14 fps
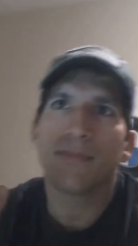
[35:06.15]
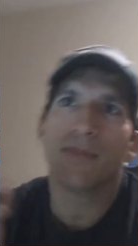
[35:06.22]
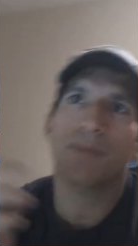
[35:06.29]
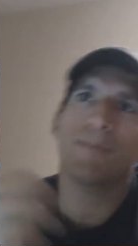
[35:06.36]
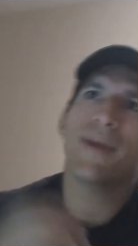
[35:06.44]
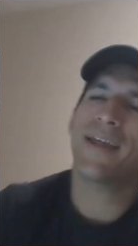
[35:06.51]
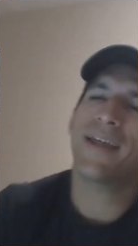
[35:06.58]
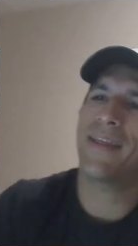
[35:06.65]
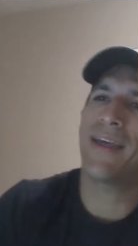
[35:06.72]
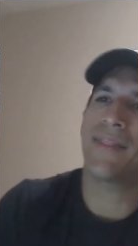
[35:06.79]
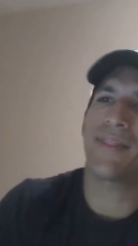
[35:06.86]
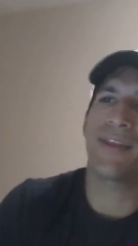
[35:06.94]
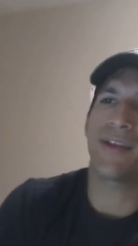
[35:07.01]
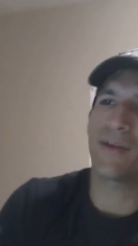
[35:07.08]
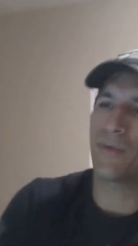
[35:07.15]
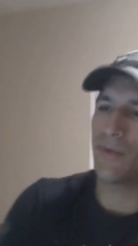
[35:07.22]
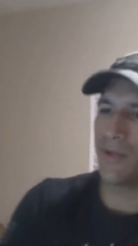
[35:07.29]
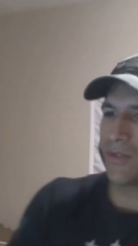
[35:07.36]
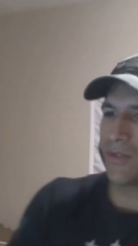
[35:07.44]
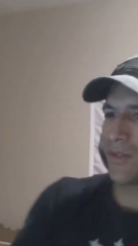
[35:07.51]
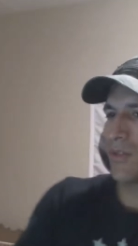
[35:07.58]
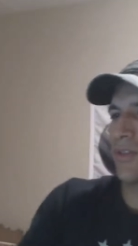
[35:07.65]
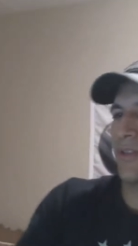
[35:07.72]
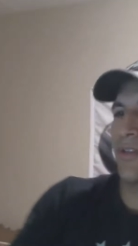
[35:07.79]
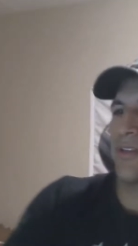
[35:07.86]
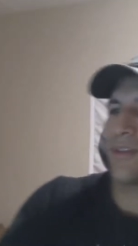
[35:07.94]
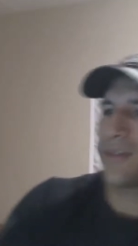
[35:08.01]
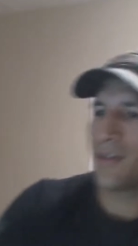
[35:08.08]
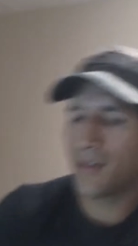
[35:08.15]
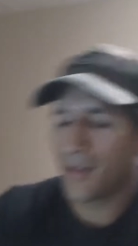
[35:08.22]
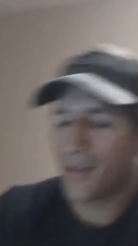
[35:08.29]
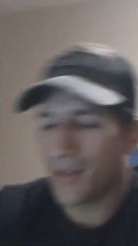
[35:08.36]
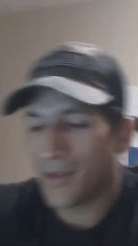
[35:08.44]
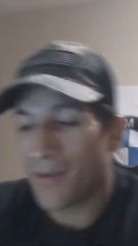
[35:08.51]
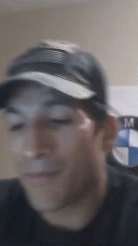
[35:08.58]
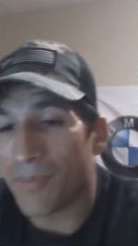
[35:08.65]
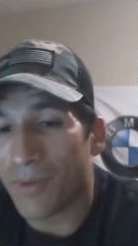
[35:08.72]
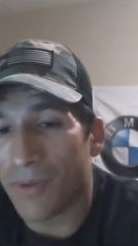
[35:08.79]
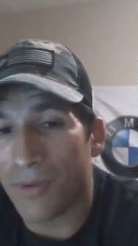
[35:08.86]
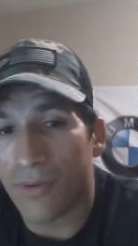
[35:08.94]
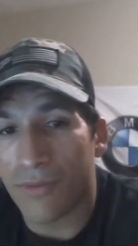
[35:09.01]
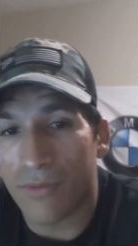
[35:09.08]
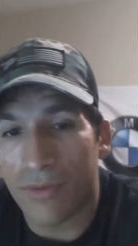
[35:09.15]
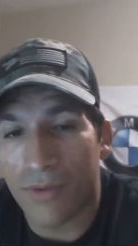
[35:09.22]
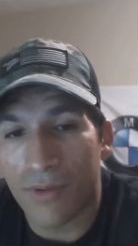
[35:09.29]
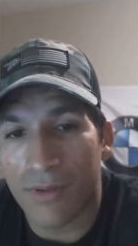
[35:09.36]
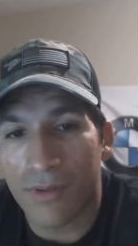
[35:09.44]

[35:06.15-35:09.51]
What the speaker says: Man, that thing was beautiful.